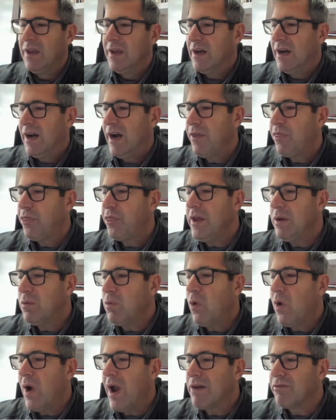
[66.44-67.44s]
I think
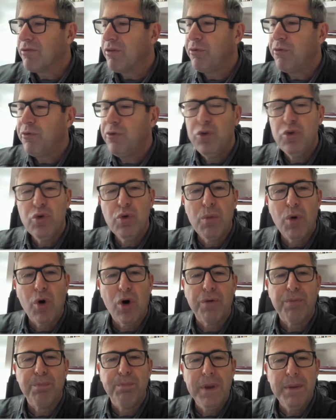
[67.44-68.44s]
we'll have a few
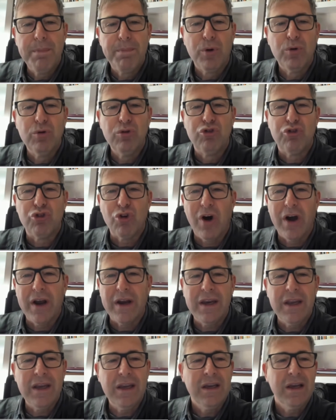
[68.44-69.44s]
more people
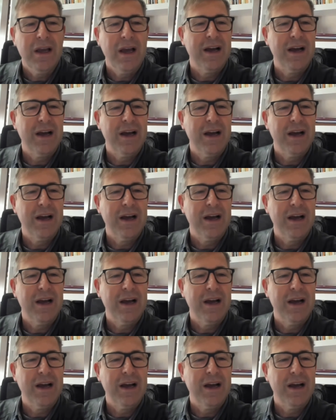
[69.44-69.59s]
joining,